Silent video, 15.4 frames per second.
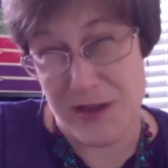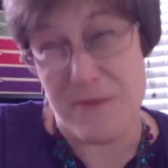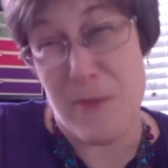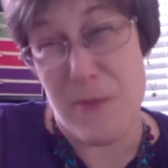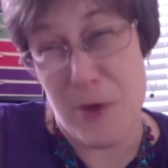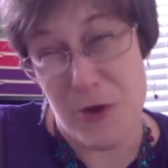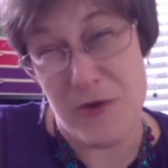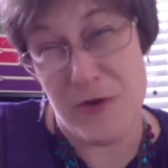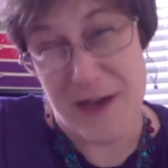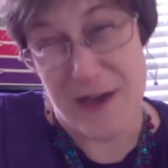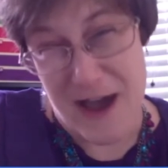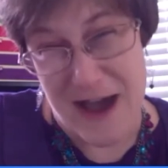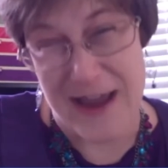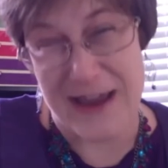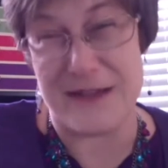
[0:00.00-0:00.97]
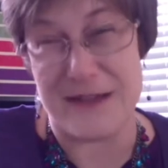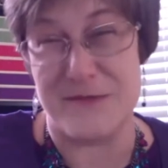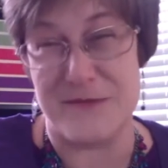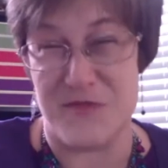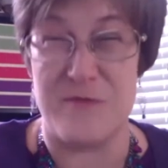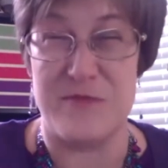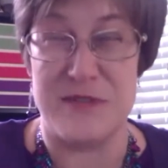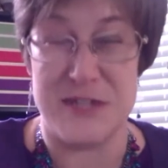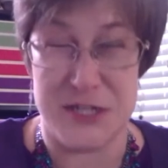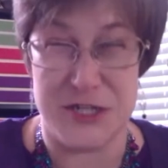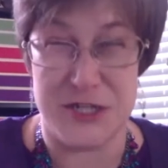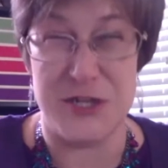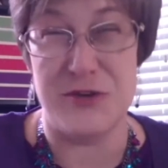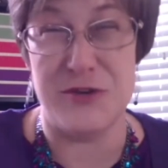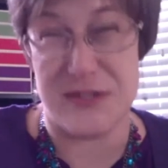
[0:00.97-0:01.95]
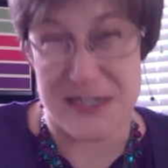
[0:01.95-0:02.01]
move the items from
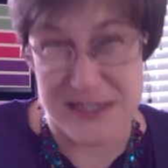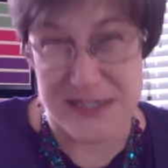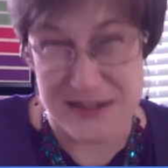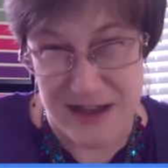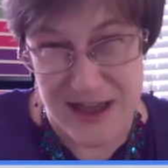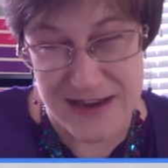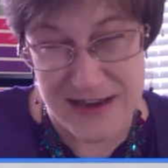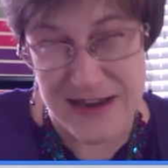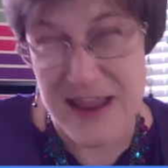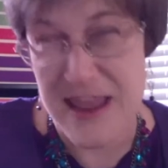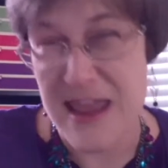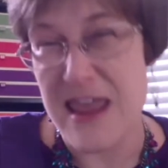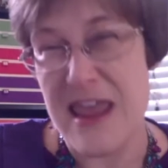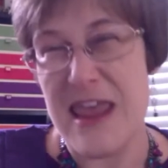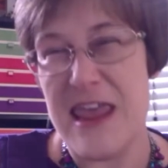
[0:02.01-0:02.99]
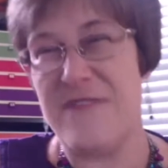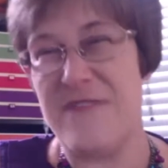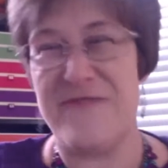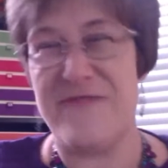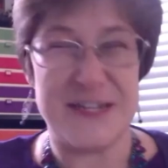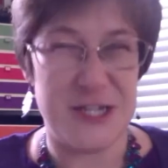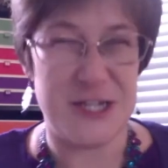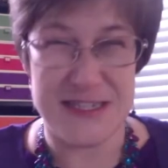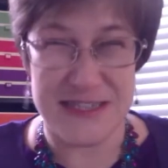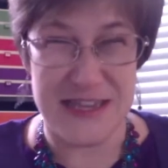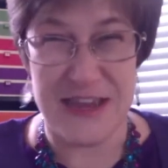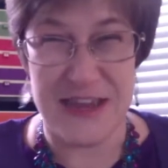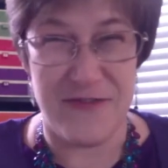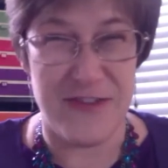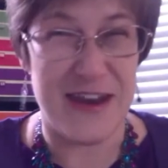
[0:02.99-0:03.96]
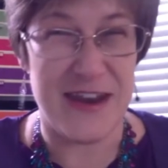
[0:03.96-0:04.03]
to-do to done. If I just
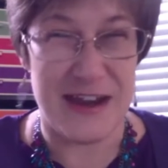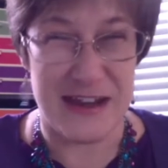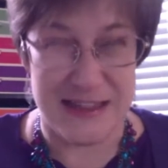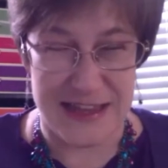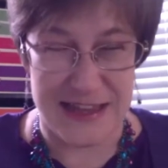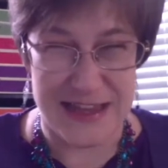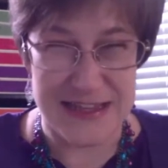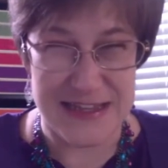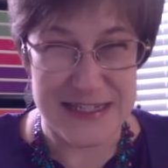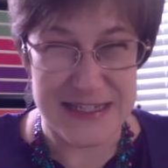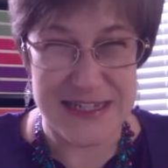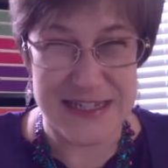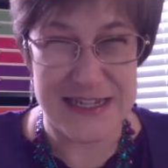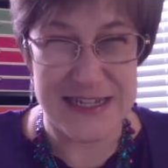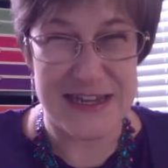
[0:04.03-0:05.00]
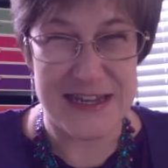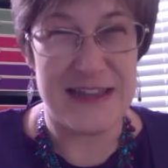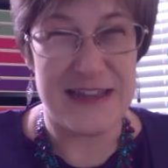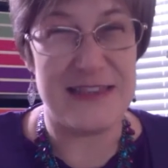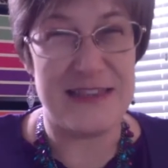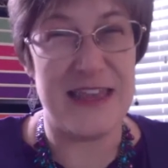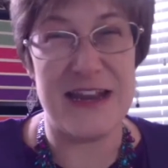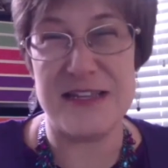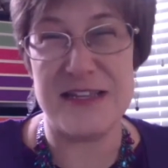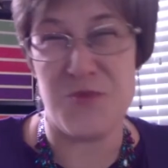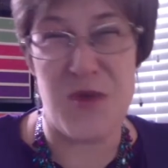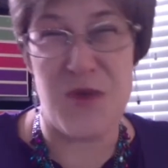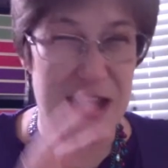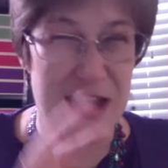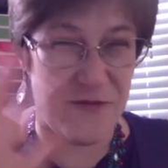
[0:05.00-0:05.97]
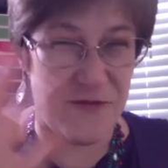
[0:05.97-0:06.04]
leave it in a list, then it's
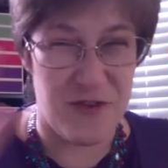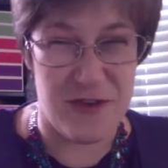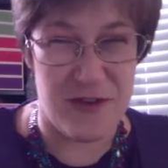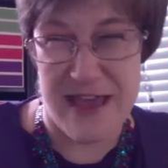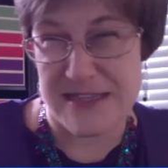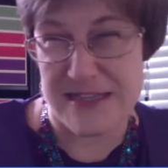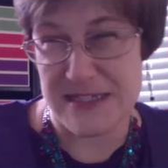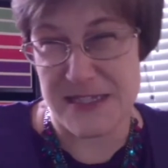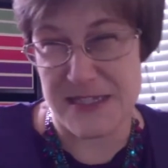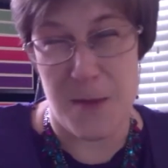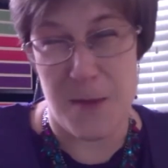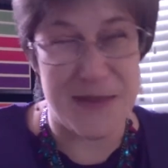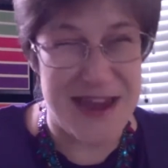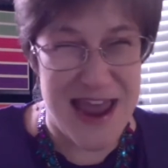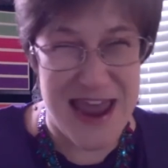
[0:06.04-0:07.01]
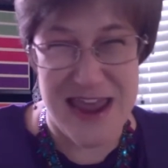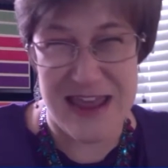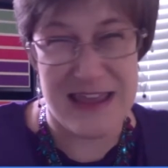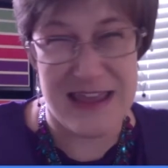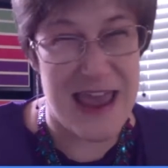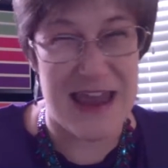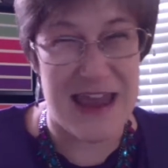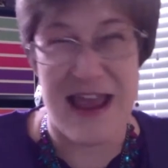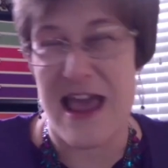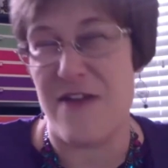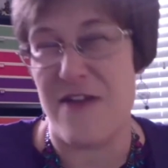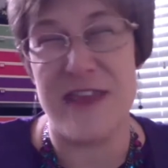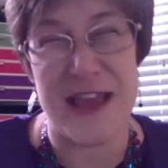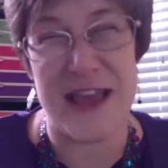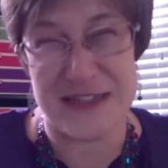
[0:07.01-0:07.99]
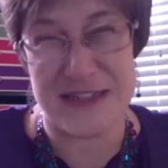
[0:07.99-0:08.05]
waiting for that someday, and I have
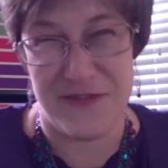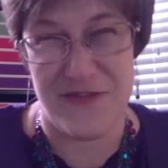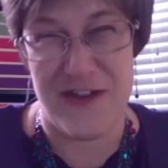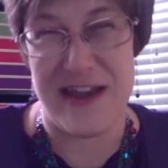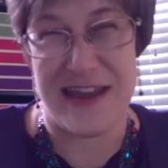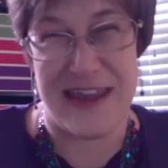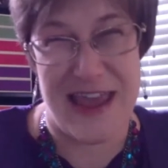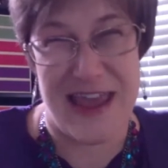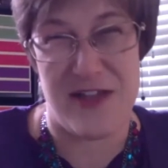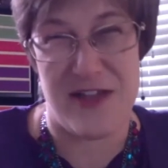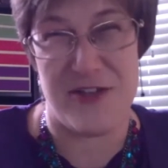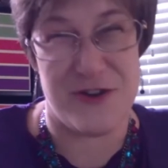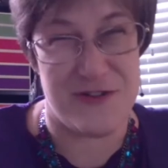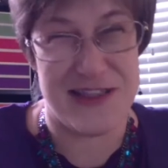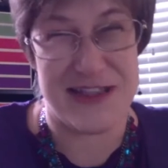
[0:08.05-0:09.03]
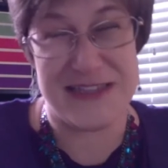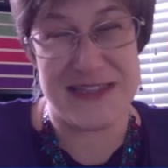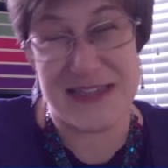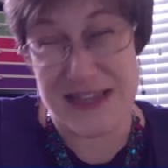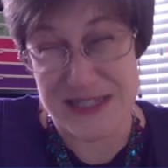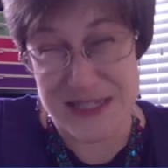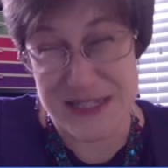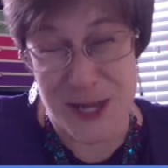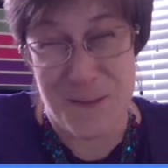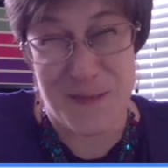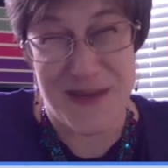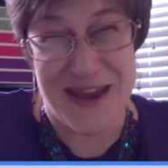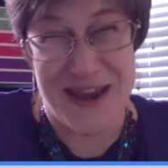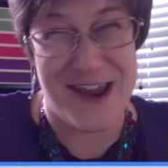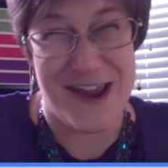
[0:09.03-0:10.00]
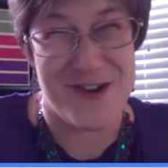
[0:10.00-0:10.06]
yet to find a calendar that says
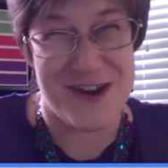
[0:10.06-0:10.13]
someday on